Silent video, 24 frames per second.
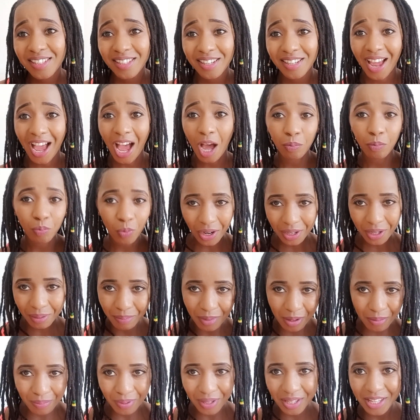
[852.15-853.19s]
Upwork
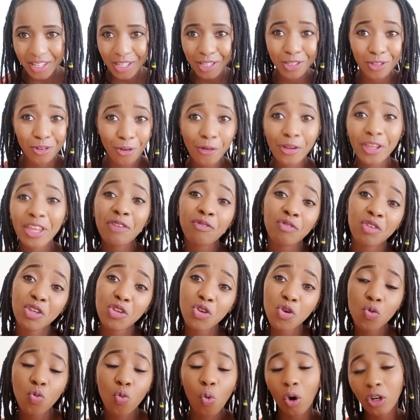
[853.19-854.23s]
maybe is not giving
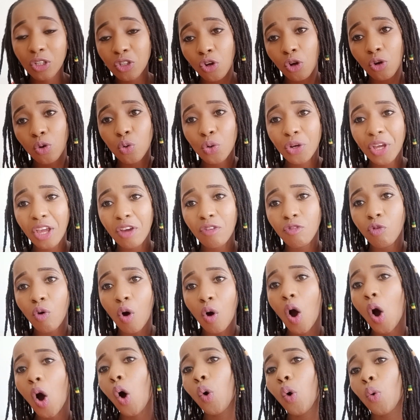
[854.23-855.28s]
you what you're looking for,
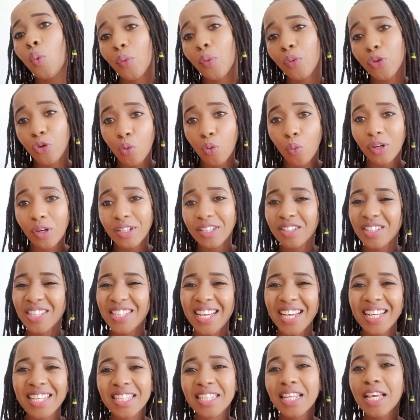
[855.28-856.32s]
or you want to
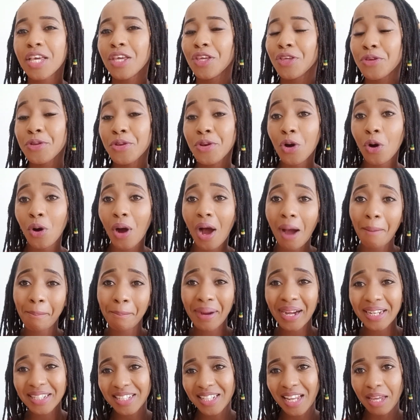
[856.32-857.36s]
just, you know, a
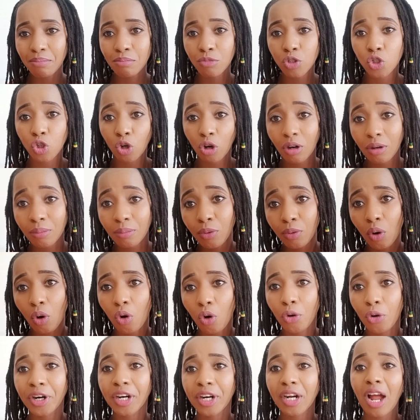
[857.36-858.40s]
part-time job
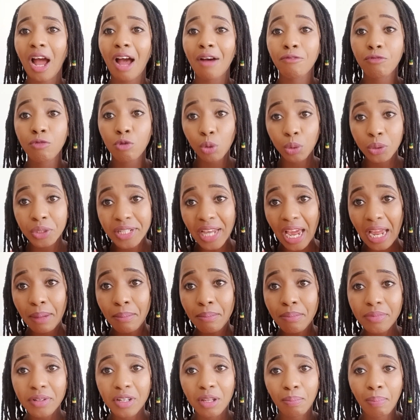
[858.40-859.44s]
or a
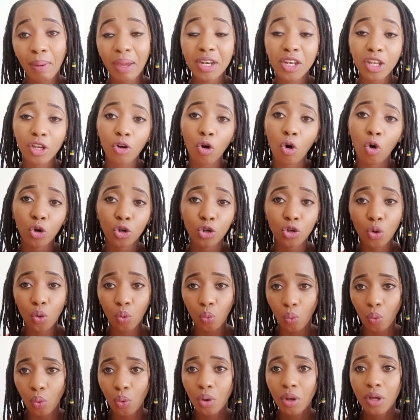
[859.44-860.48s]
full-time, depending on
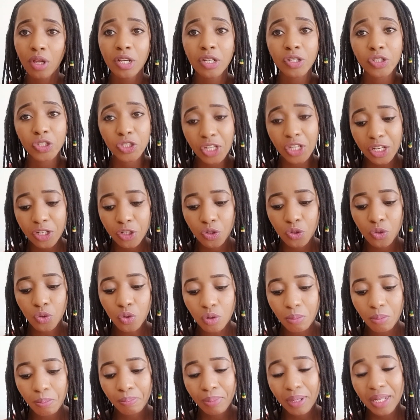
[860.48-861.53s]
your schedule,
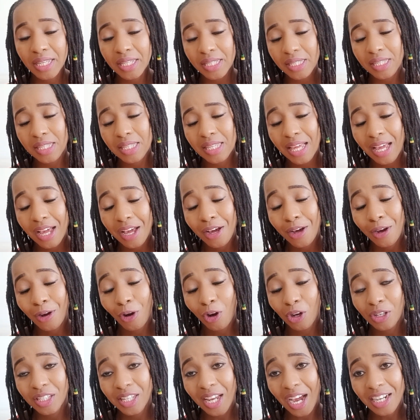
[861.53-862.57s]
please
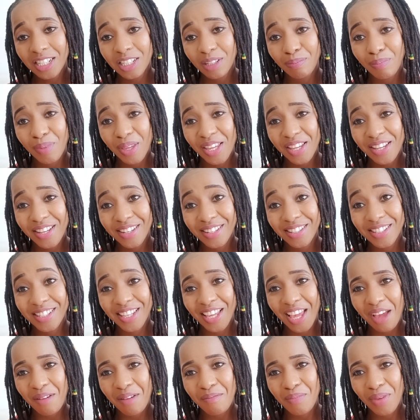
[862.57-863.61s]
contact me,
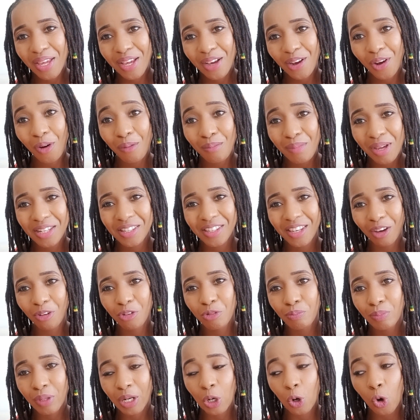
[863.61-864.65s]
DM me, comment
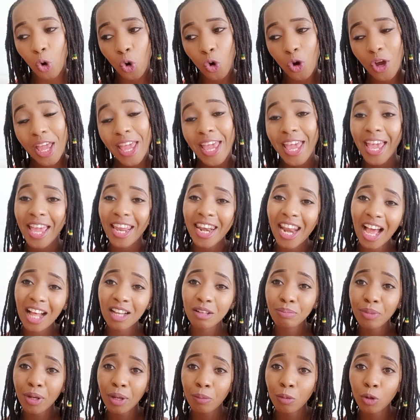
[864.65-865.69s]
down below, and
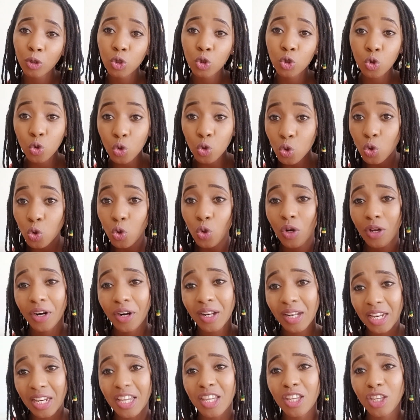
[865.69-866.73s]
I'll be able to
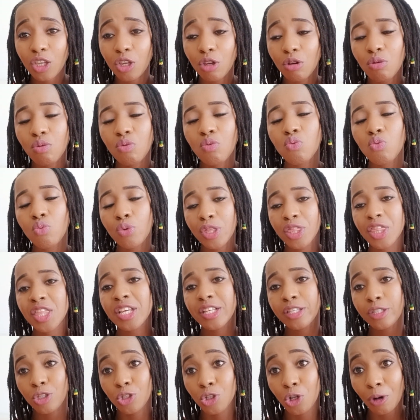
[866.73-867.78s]
link you with
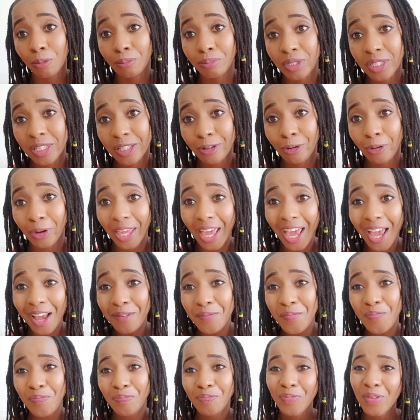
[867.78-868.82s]
these jobs. Okay?
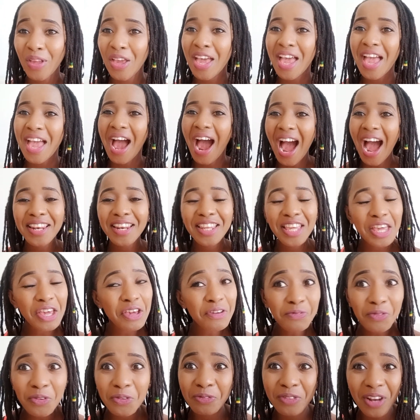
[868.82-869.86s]
And
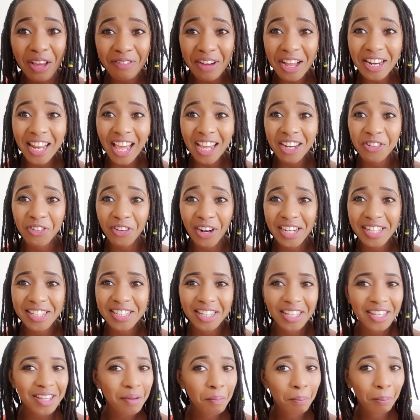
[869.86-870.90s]
if you've never done
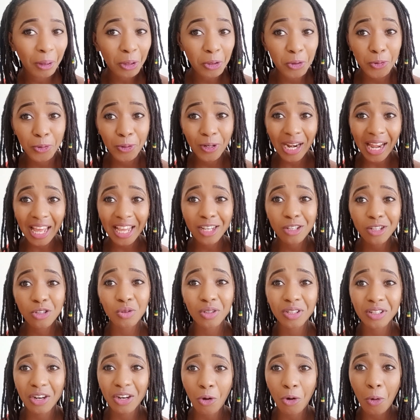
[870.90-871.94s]
writing but you'd like to
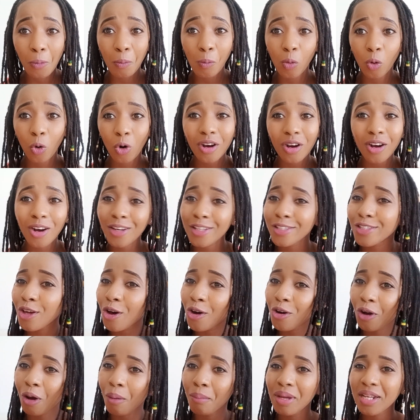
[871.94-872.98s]
know more,
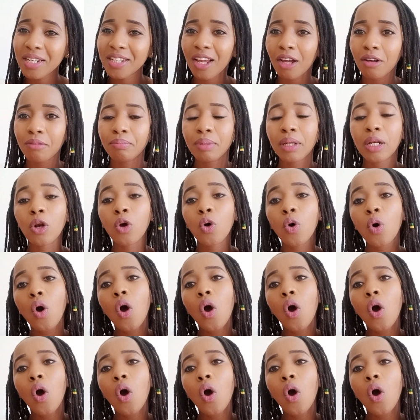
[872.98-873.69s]
also comment down below